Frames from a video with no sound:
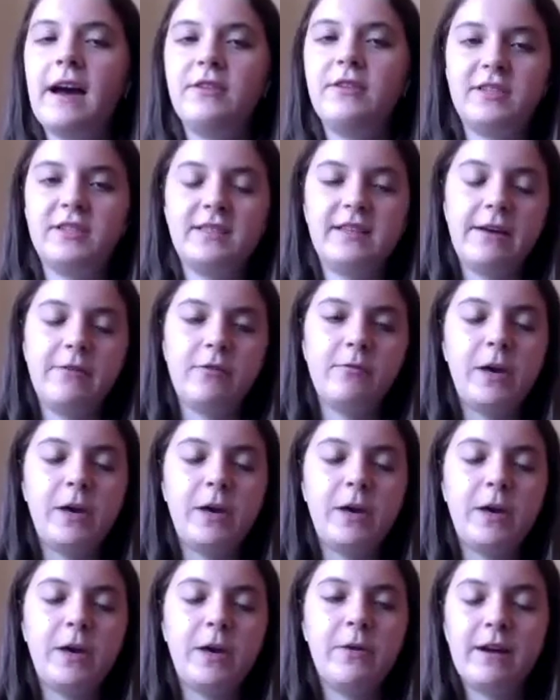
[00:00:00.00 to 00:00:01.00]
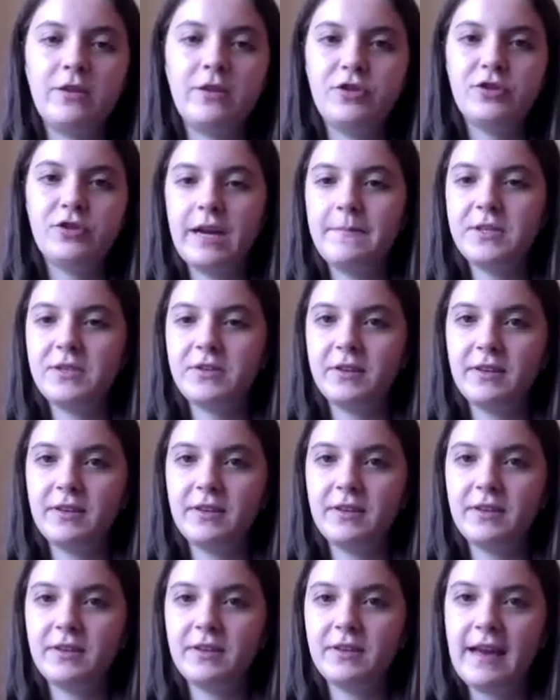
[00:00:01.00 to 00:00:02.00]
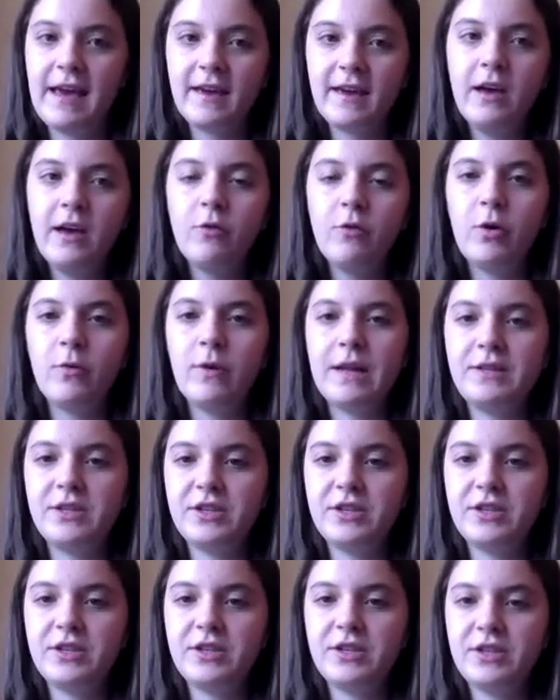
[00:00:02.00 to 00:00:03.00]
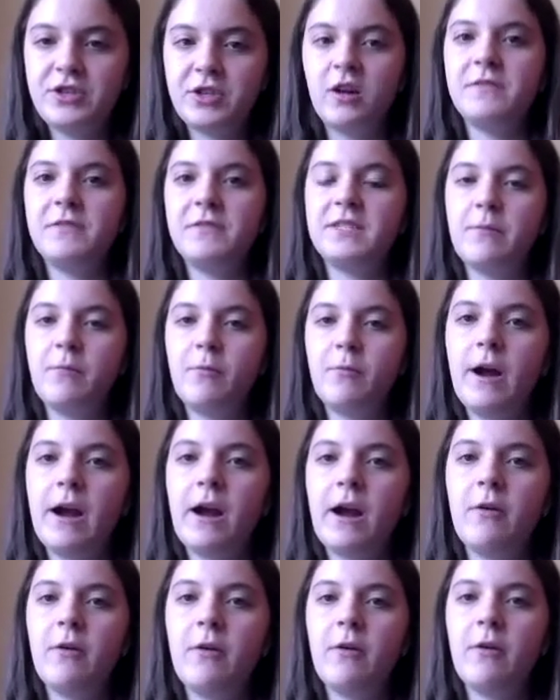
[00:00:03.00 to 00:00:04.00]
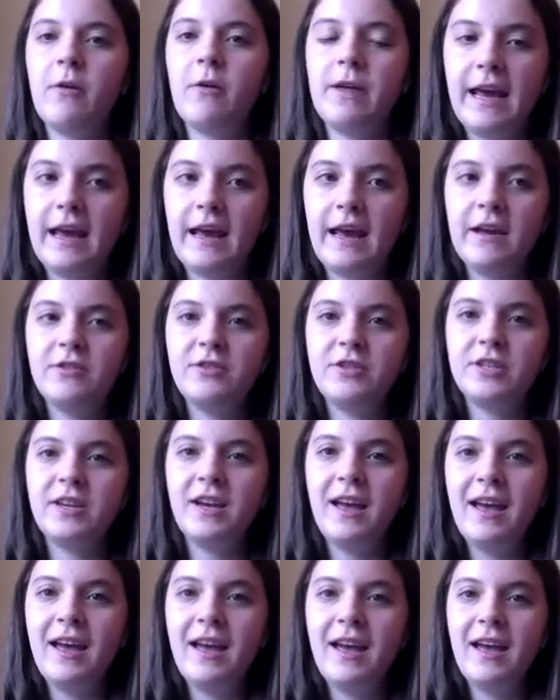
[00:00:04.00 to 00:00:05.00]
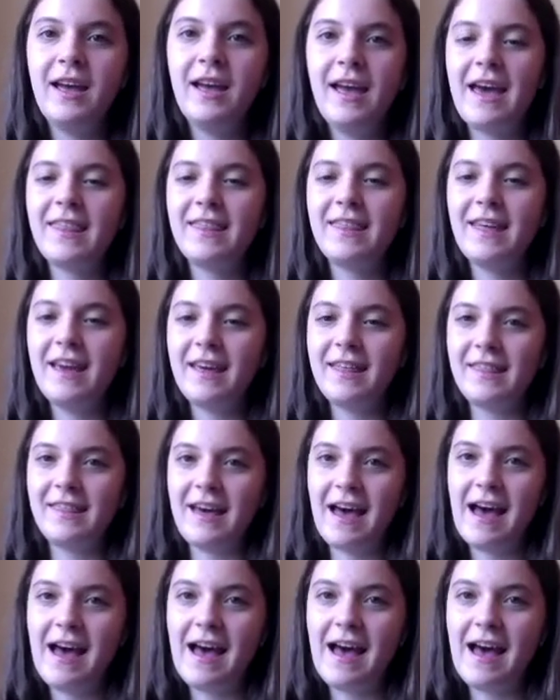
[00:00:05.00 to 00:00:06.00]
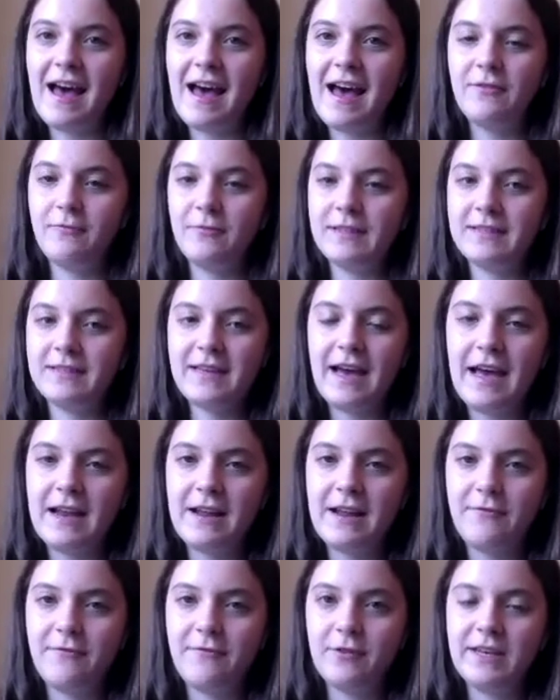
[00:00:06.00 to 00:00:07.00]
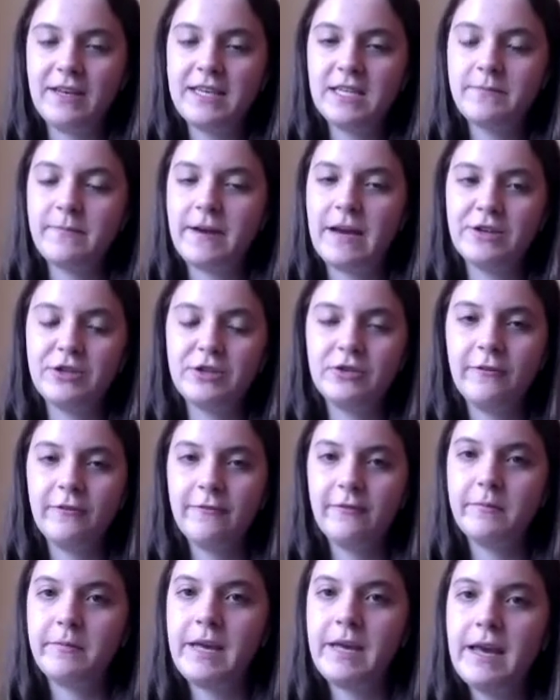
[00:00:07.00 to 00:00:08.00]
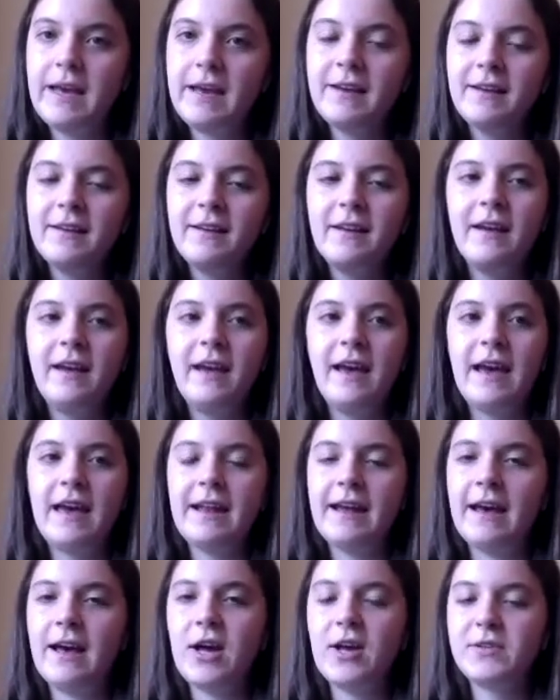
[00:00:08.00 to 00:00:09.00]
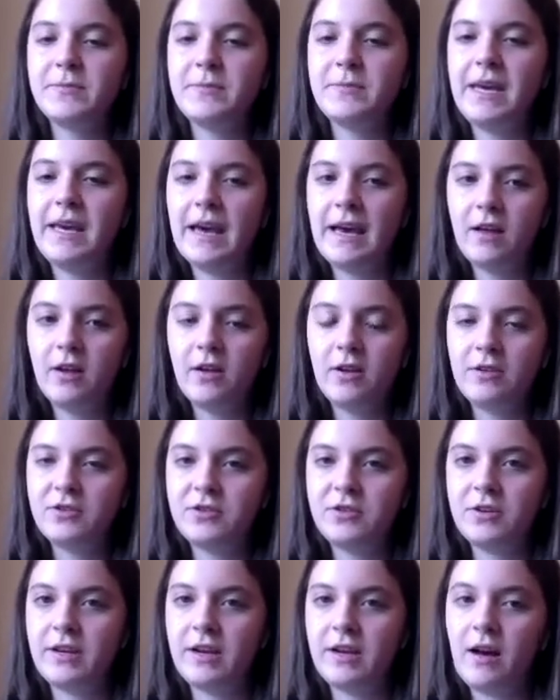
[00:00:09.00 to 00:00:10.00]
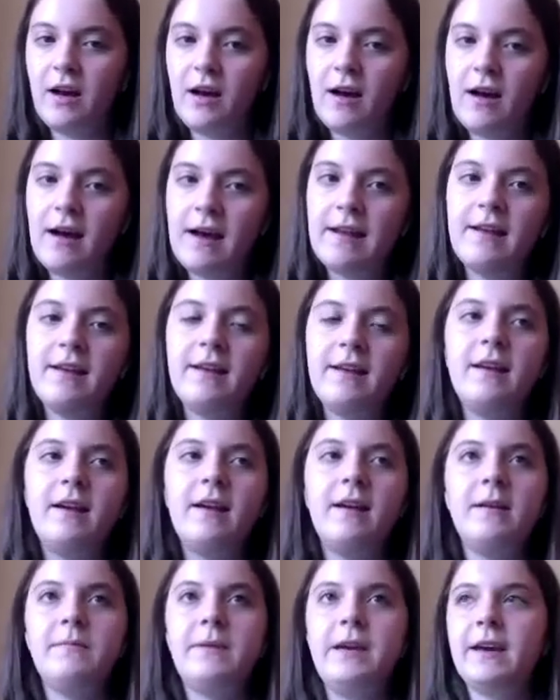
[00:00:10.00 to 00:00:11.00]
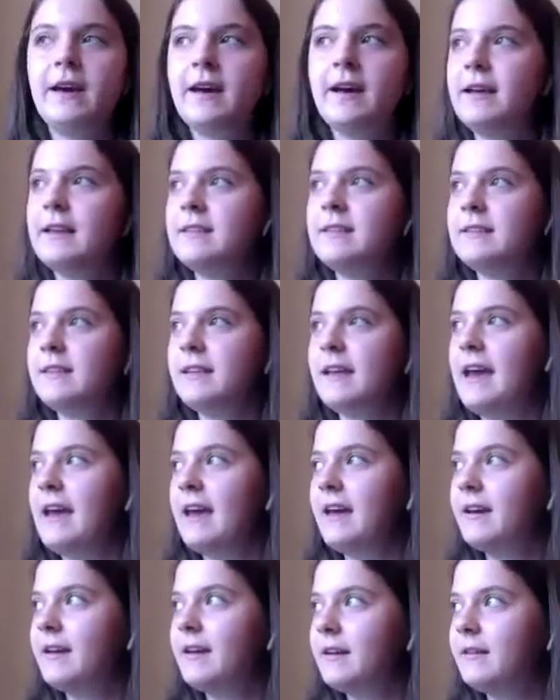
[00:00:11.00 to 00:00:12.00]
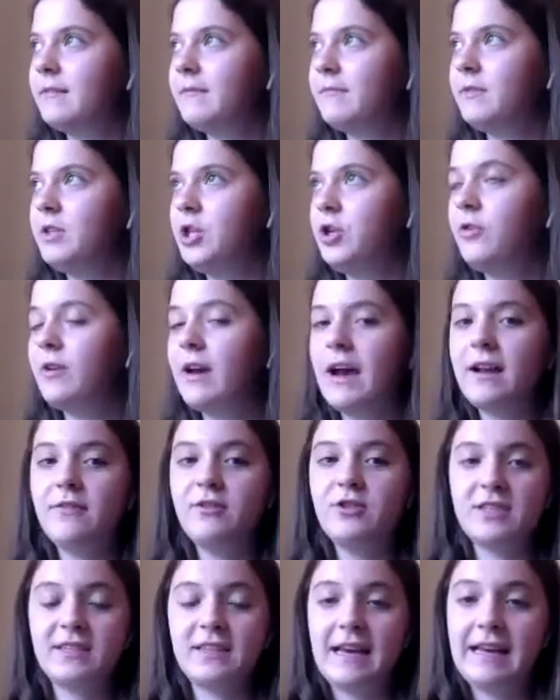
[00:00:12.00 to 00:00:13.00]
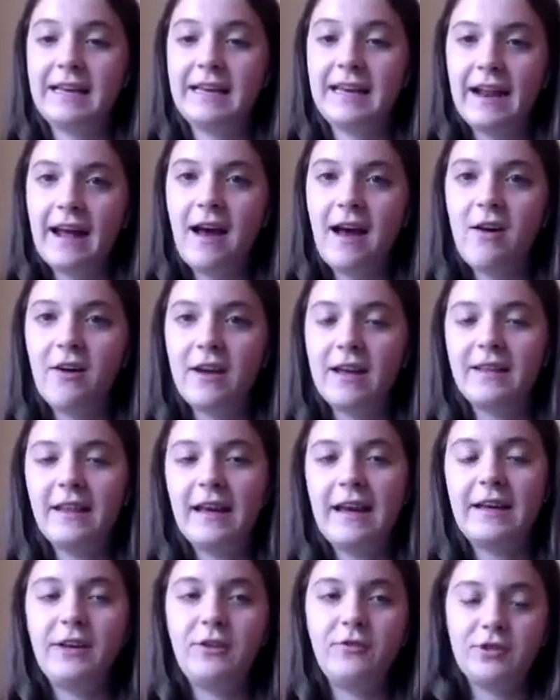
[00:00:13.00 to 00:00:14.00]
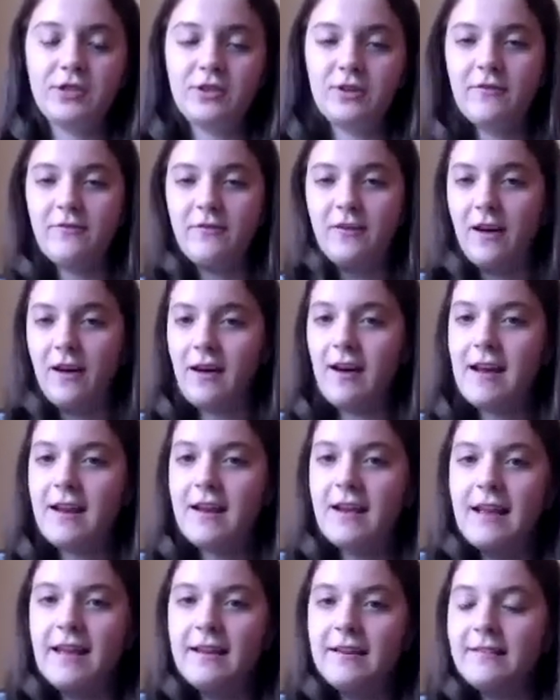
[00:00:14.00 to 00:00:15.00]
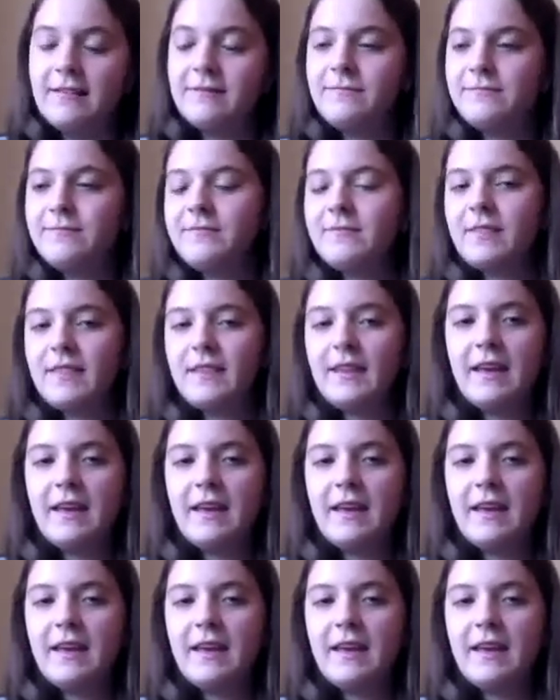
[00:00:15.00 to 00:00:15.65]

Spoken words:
yeah, just like when we went on trips or like we went to serve somewhere with Engage, I think that was kind of really special for me, and it helped me get closer to God, because like you kind of just like get out and like you serve God, and